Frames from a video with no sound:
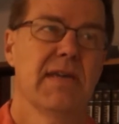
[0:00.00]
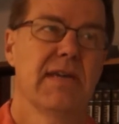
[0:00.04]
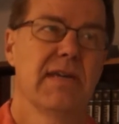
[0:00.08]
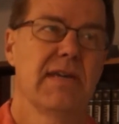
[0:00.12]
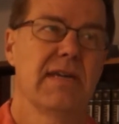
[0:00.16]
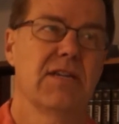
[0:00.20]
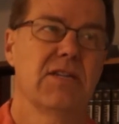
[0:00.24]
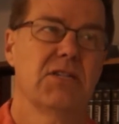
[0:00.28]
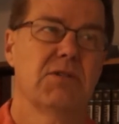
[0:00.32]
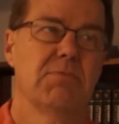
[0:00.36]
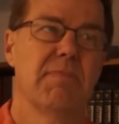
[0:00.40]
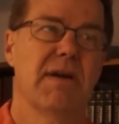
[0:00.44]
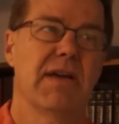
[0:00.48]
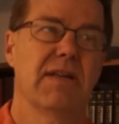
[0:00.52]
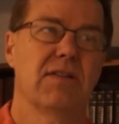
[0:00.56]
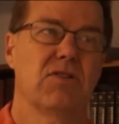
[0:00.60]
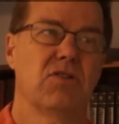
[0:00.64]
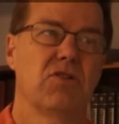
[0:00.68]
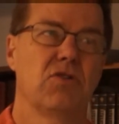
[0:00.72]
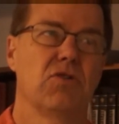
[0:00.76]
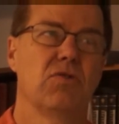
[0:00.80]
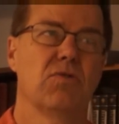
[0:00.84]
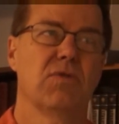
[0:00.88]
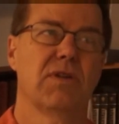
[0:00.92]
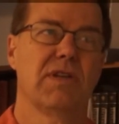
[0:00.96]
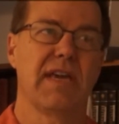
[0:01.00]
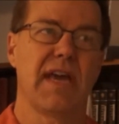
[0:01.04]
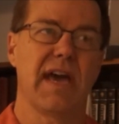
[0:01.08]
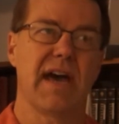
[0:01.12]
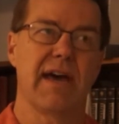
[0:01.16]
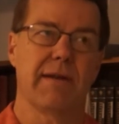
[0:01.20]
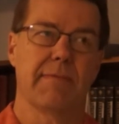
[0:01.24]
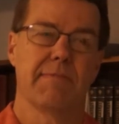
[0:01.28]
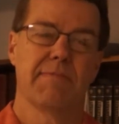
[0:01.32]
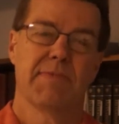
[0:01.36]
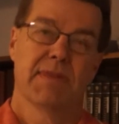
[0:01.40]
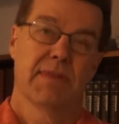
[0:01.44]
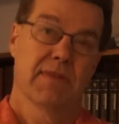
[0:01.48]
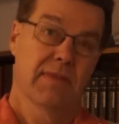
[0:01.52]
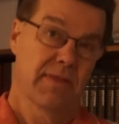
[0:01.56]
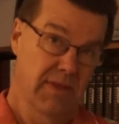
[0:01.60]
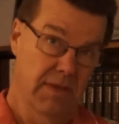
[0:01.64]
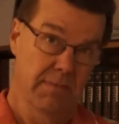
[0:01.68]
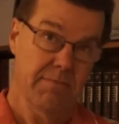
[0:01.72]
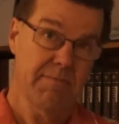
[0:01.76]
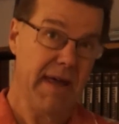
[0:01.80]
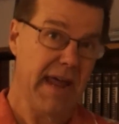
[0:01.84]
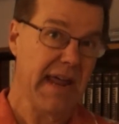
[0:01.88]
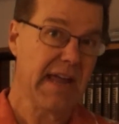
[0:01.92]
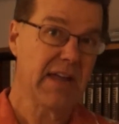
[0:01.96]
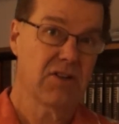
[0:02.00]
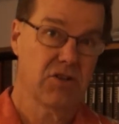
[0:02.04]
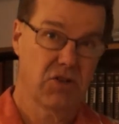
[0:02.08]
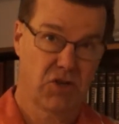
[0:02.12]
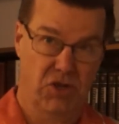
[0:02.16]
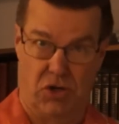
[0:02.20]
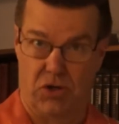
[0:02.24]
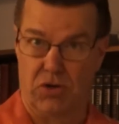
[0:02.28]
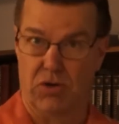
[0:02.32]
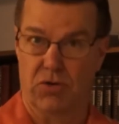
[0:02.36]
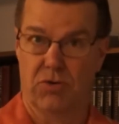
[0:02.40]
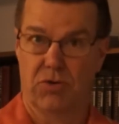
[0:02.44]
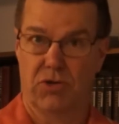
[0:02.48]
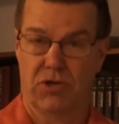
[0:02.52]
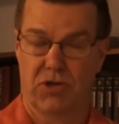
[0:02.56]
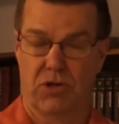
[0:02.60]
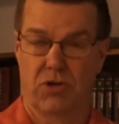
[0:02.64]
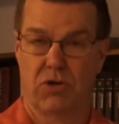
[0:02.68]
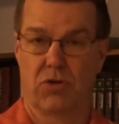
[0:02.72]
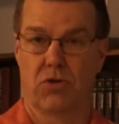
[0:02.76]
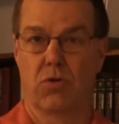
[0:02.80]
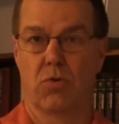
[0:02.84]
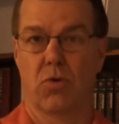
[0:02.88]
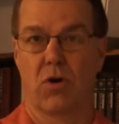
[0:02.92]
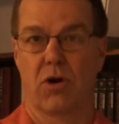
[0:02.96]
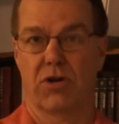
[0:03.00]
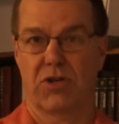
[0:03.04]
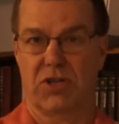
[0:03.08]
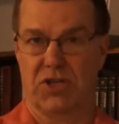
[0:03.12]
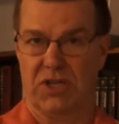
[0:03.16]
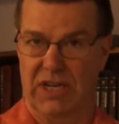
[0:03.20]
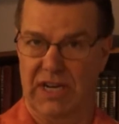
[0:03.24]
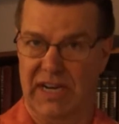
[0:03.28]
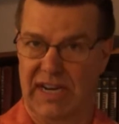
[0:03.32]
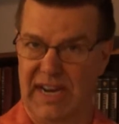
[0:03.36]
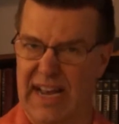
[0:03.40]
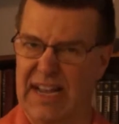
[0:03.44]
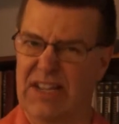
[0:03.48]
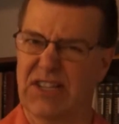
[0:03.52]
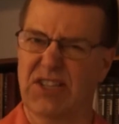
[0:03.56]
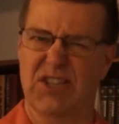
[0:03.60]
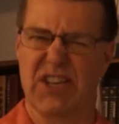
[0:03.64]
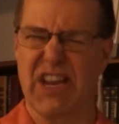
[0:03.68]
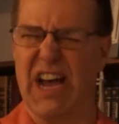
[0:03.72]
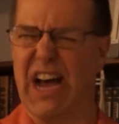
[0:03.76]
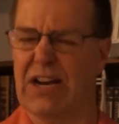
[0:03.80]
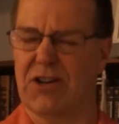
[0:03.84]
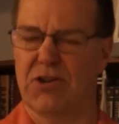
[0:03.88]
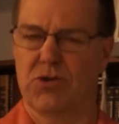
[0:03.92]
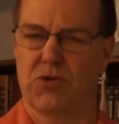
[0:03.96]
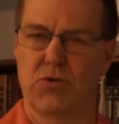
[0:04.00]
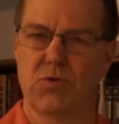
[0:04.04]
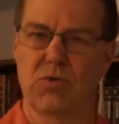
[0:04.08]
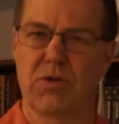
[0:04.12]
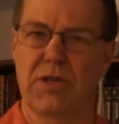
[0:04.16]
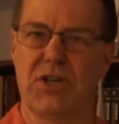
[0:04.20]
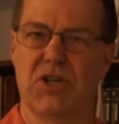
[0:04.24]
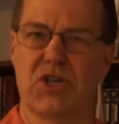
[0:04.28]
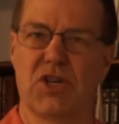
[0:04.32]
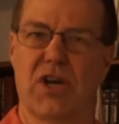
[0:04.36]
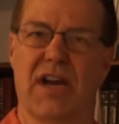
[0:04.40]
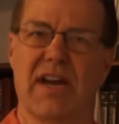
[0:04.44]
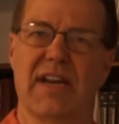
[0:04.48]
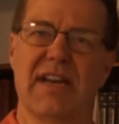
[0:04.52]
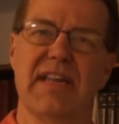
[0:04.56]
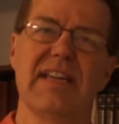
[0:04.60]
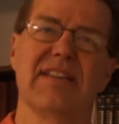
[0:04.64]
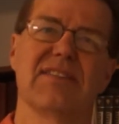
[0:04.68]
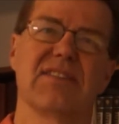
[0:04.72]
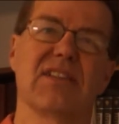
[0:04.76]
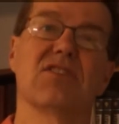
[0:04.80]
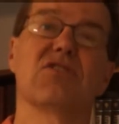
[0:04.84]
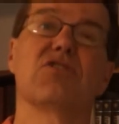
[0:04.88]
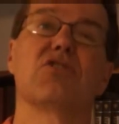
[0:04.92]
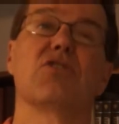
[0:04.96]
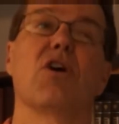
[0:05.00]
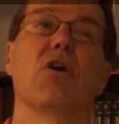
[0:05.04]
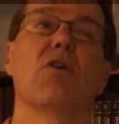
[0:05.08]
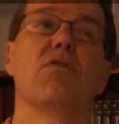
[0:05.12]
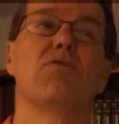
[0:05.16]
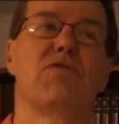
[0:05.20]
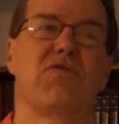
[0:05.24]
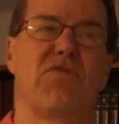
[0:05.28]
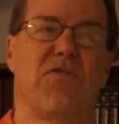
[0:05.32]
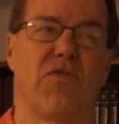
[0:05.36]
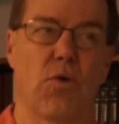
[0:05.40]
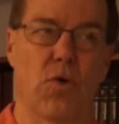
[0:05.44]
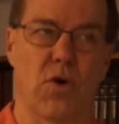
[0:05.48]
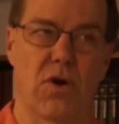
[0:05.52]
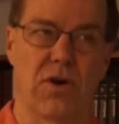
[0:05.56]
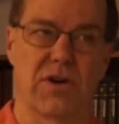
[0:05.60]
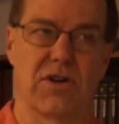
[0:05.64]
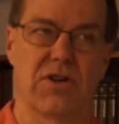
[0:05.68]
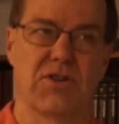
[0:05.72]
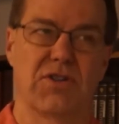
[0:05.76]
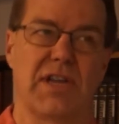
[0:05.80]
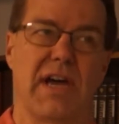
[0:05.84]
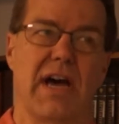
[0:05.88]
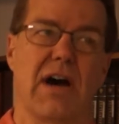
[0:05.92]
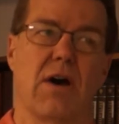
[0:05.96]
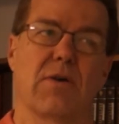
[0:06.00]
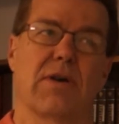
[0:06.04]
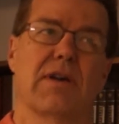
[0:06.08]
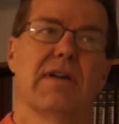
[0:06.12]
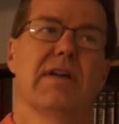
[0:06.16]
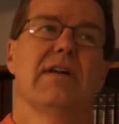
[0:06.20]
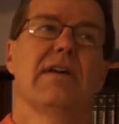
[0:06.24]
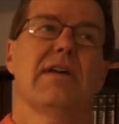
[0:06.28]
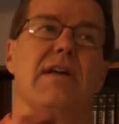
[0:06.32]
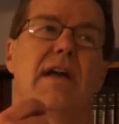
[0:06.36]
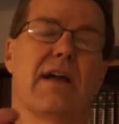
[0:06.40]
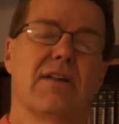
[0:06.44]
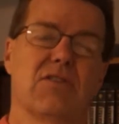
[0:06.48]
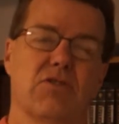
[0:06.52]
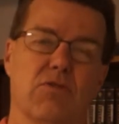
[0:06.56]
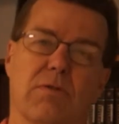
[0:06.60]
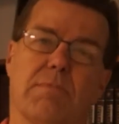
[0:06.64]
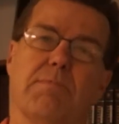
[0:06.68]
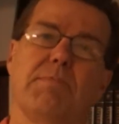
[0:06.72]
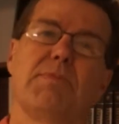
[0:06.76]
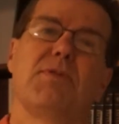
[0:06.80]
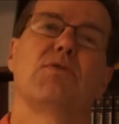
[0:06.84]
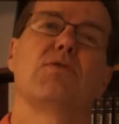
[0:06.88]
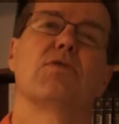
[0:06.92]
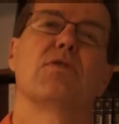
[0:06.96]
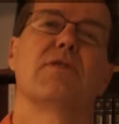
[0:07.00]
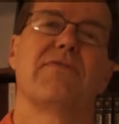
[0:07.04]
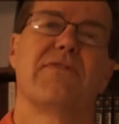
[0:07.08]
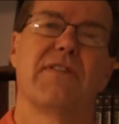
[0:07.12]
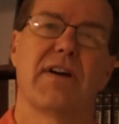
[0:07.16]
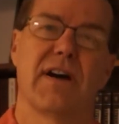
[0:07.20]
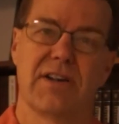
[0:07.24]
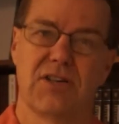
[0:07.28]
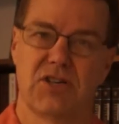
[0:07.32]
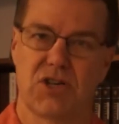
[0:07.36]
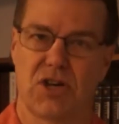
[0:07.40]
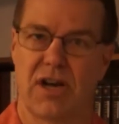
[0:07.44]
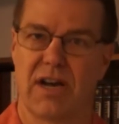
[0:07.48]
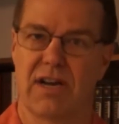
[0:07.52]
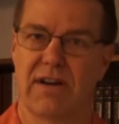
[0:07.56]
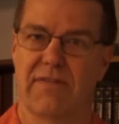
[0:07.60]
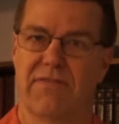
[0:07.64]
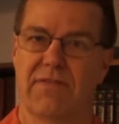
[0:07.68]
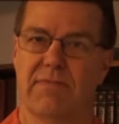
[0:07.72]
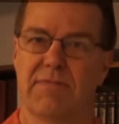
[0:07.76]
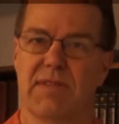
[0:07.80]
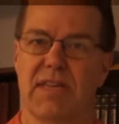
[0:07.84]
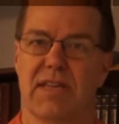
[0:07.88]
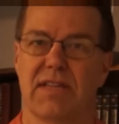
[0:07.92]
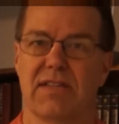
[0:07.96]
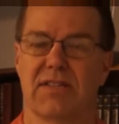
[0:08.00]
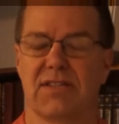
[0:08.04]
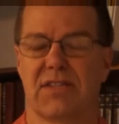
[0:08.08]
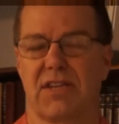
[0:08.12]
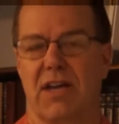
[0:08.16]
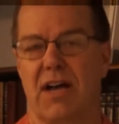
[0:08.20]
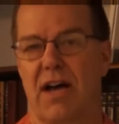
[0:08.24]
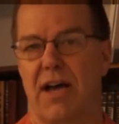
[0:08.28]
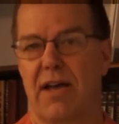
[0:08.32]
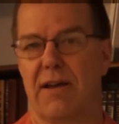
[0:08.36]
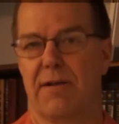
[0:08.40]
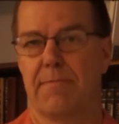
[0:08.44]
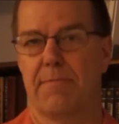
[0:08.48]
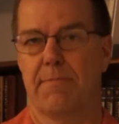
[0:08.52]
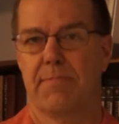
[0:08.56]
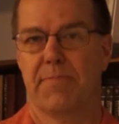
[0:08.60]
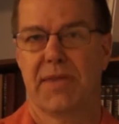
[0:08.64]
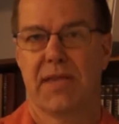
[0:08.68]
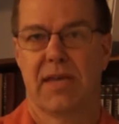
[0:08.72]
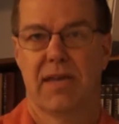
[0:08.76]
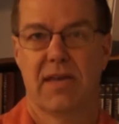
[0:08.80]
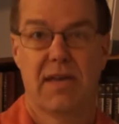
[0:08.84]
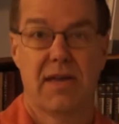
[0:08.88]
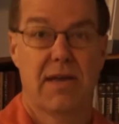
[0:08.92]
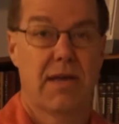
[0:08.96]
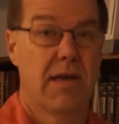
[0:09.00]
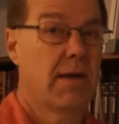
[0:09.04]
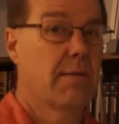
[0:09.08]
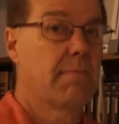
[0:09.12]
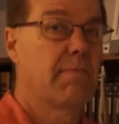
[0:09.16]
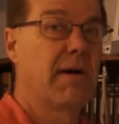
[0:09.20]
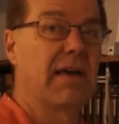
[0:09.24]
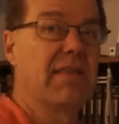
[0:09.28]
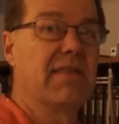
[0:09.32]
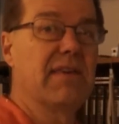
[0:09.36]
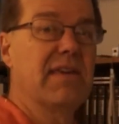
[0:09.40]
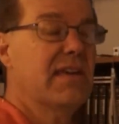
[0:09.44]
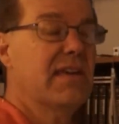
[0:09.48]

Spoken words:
is meant to get the Manchus, who are seen as not truly Chinese, as those foreigners out and sort of purify China from the inside. By the